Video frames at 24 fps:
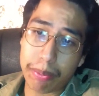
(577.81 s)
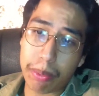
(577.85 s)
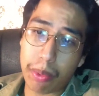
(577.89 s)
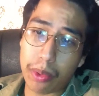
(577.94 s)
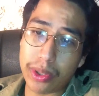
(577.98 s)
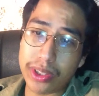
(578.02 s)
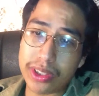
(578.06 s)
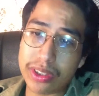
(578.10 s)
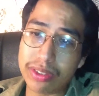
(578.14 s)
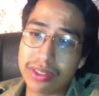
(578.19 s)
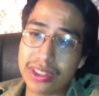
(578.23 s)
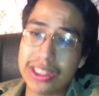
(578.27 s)

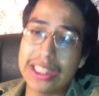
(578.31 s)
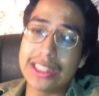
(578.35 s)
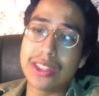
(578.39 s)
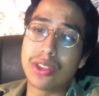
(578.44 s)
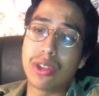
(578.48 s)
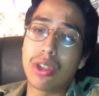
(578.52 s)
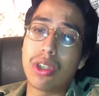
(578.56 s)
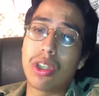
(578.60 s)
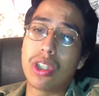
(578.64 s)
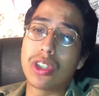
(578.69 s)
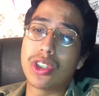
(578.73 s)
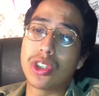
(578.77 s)
points of the
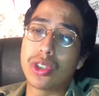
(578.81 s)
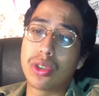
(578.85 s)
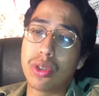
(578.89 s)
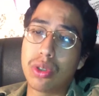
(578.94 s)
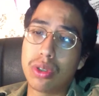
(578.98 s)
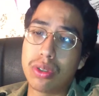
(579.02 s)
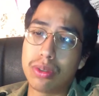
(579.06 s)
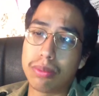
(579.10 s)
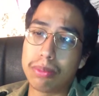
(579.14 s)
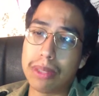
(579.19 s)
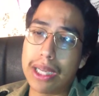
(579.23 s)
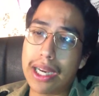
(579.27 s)

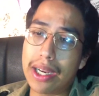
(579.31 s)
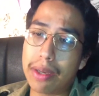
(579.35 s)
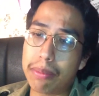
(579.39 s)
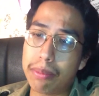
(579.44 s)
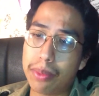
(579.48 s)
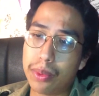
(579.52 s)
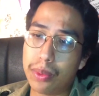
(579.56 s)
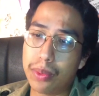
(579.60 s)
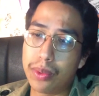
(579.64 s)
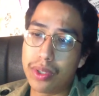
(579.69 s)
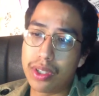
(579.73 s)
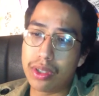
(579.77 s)
astrological black
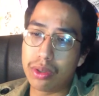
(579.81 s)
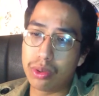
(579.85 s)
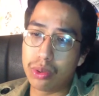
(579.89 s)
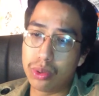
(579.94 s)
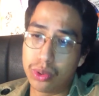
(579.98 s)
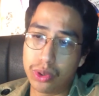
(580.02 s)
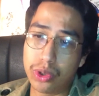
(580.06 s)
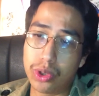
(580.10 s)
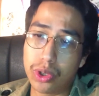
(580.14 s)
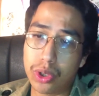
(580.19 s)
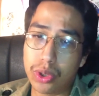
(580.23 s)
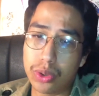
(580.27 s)
moon and
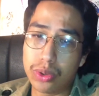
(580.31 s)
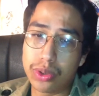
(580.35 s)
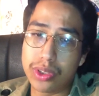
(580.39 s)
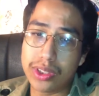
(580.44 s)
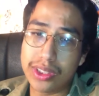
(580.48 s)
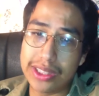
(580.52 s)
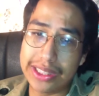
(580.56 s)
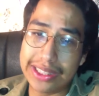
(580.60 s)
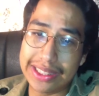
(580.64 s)
lunar nodes,